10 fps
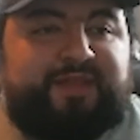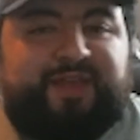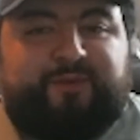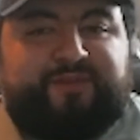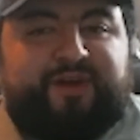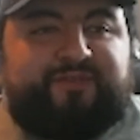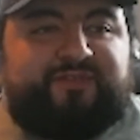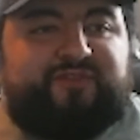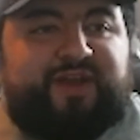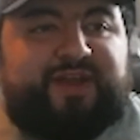Like, without
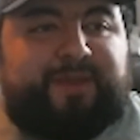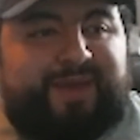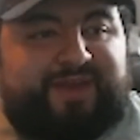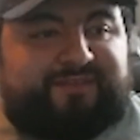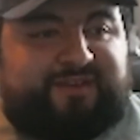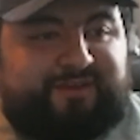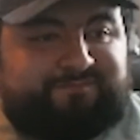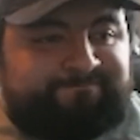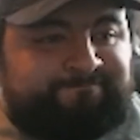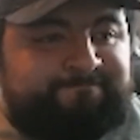even trying, I'm at
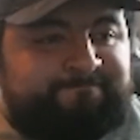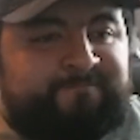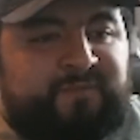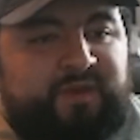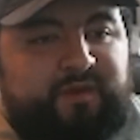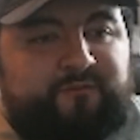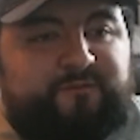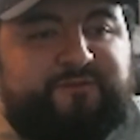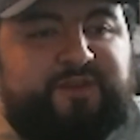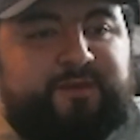
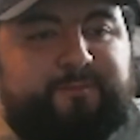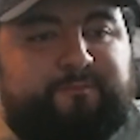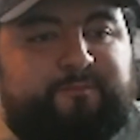50...